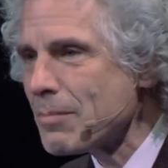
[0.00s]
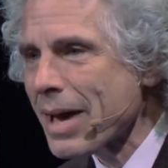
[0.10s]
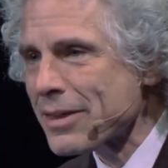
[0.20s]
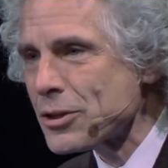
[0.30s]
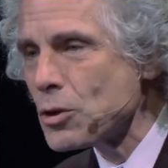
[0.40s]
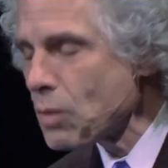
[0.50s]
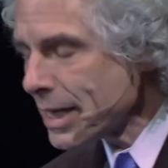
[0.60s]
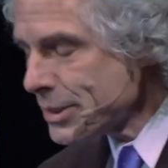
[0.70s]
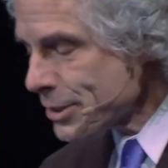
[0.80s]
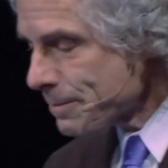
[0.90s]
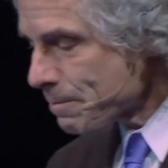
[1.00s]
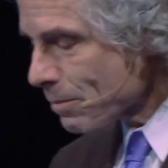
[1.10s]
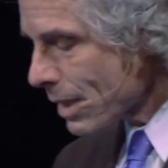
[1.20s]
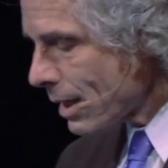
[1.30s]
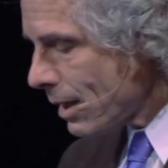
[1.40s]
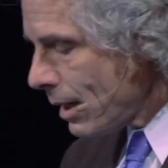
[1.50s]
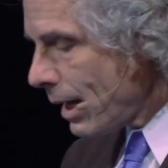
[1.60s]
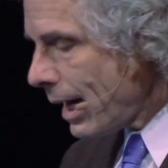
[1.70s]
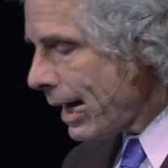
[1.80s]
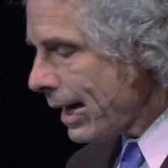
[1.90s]
Matthew White.
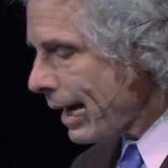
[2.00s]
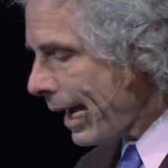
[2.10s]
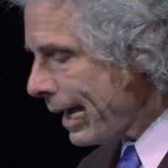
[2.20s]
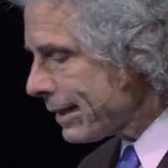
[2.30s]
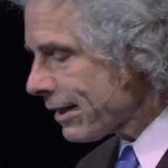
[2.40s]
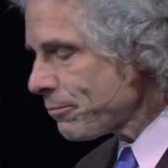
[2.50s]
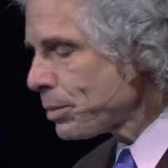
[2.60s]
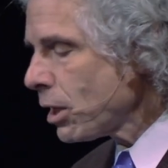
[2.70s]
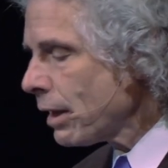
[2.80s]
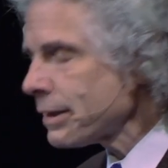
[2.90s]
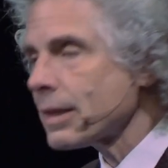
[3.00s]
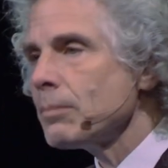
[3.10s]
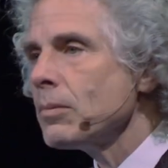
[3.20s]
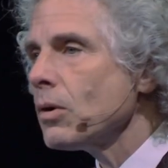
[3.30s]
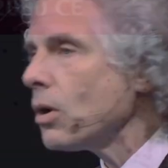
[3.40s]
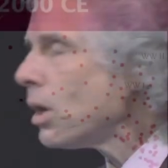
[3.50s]
And I've plotted them